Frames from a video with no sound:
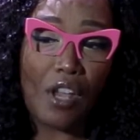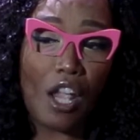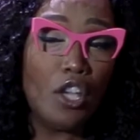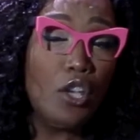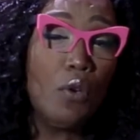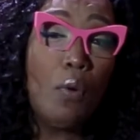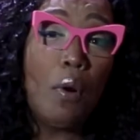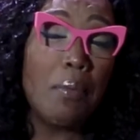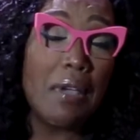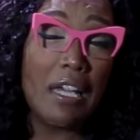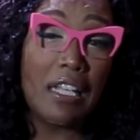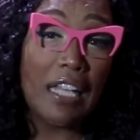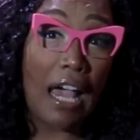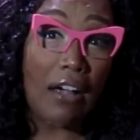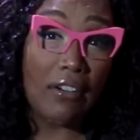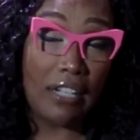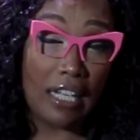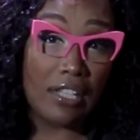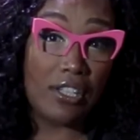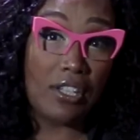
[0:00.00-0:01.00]
you won't be
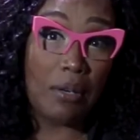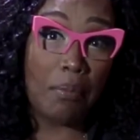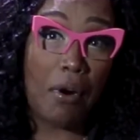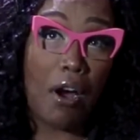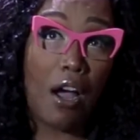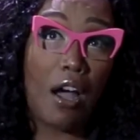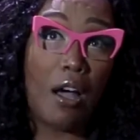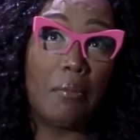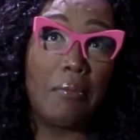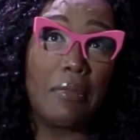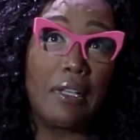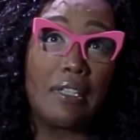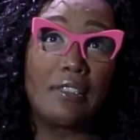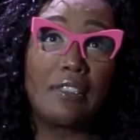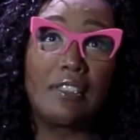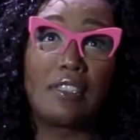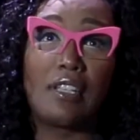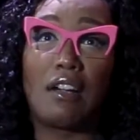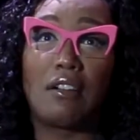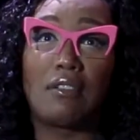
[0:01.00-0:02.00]
allowed into prom. And
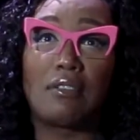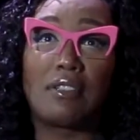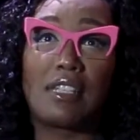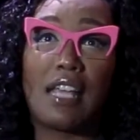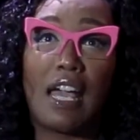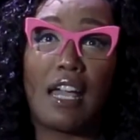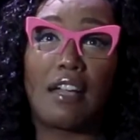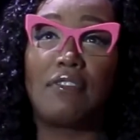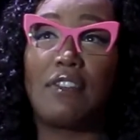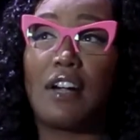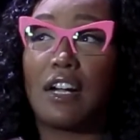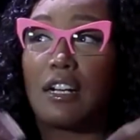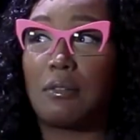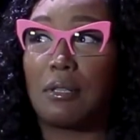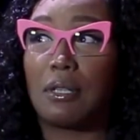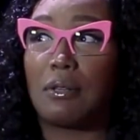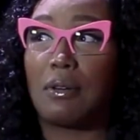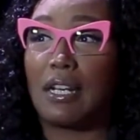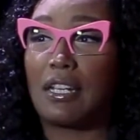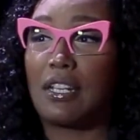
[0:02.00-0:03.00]
so it's like, fuck, what
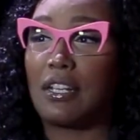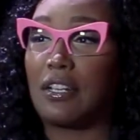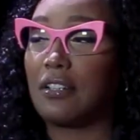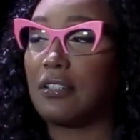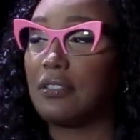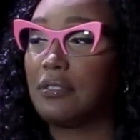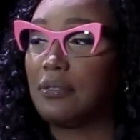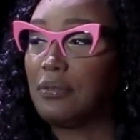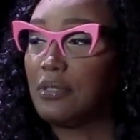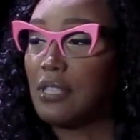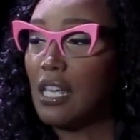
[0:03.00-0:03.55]
do I do?